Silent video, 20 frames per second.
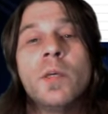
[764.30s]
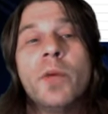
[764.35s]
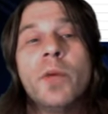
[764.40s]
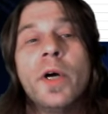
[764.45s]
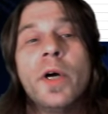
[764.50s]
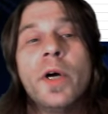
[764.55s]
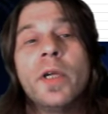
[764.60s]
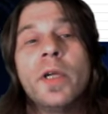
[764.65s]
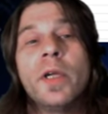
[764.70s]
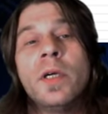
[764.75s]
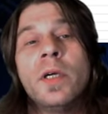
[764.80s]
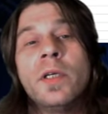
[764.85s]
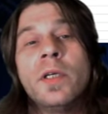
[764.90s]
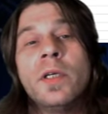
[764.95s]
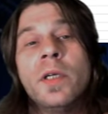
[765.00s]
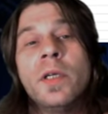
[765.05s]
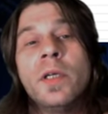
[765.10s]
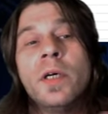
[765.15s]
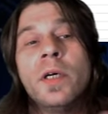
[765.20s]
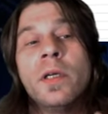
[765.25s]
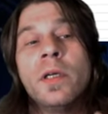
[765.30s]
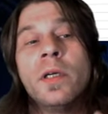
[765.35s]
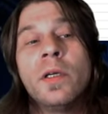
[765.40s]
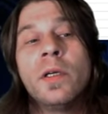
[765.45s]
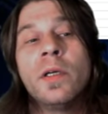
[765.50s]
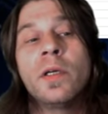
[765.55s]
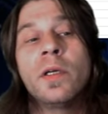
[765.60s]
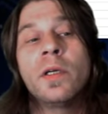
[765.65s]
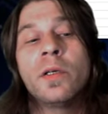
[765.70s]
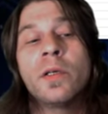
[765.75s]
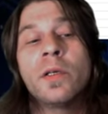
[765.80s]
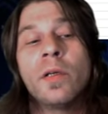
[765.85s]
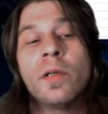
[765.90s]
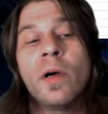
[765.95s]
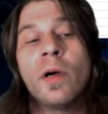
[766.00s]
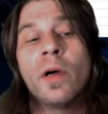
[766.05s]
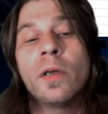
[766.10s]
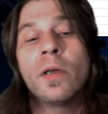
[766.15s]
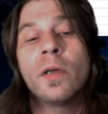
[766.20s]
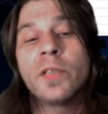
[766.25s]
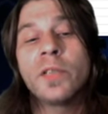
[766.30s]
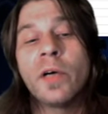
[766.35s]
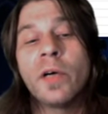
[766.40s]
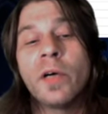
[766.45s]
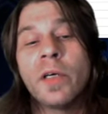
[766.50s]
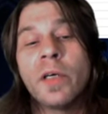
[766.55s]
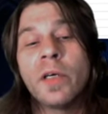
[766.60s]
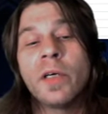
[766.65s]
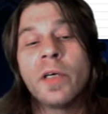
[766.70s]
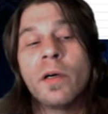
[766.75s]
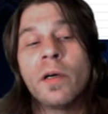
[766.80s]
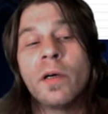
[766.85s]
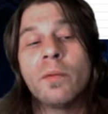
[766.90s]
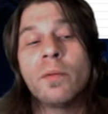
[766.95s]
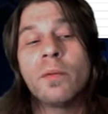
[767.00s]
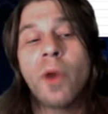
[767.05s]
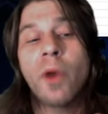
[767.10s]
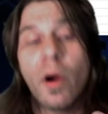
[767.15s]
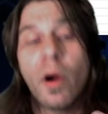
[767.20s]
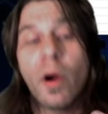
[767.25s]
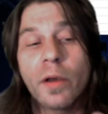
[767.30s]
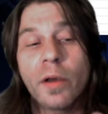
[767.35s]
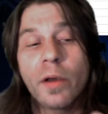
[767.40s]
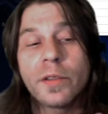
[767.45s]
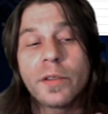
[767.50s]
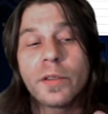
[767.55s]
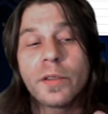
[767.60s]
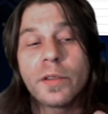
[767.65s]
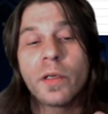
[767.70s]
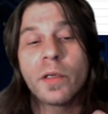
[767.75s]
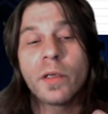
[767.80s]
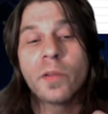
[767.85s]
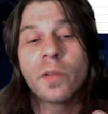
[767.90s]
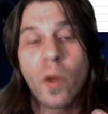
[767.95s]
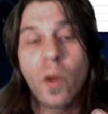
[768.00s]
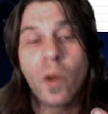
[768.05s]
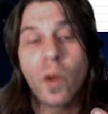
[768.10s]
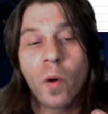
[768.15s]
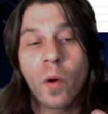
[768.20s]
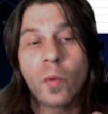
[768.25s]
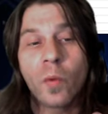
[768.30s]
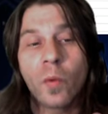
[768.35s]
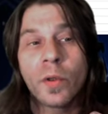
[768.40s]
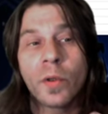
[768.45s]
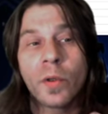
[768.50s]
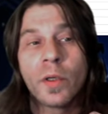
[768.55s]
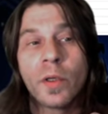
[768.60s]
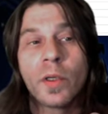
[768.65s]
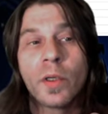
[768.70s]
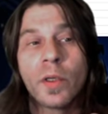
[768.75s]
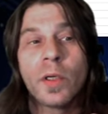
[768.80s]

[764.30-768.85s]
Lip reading: But in selling parts alone,